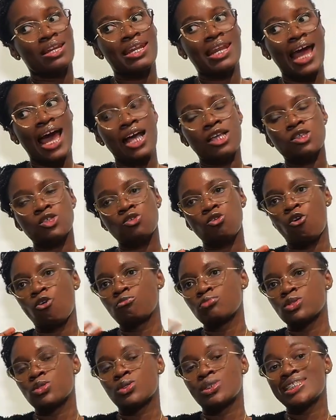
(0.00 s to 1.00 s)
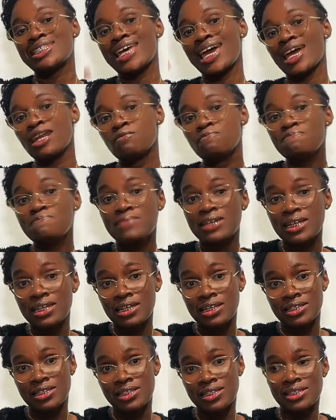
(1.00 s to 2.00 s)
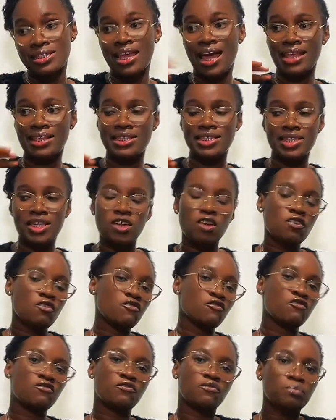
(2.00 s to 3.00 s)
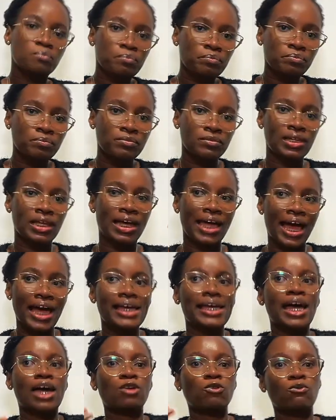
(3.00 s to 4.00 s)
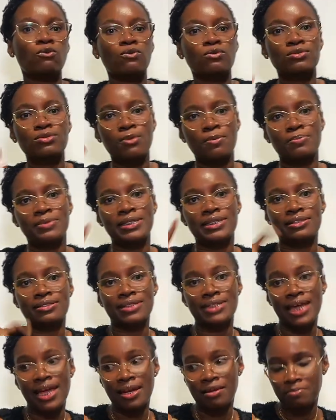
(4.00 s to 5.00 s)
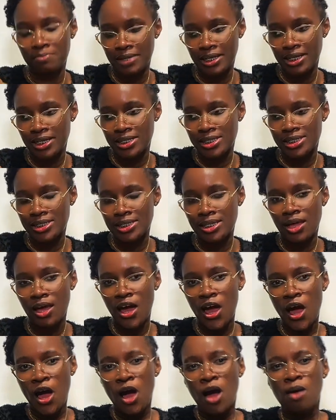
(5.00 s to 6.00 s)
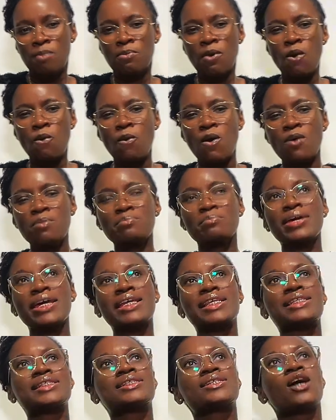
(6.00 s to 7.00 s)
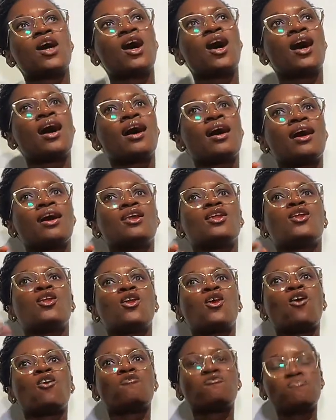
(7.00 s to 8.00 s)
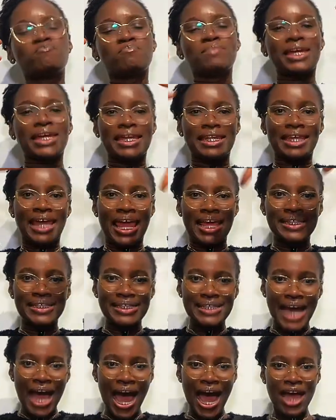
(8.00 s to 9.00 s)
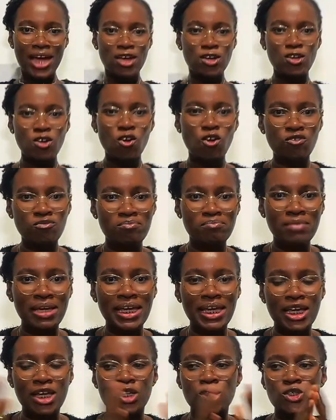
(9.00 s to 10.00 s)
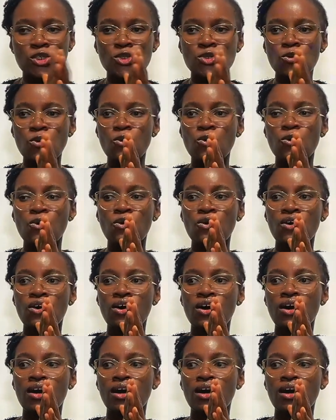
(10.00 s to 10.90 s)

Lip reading: last up to 10 minutes. That's if the guy can hold up till 10 minutes. But what makes love making, the entire love making, so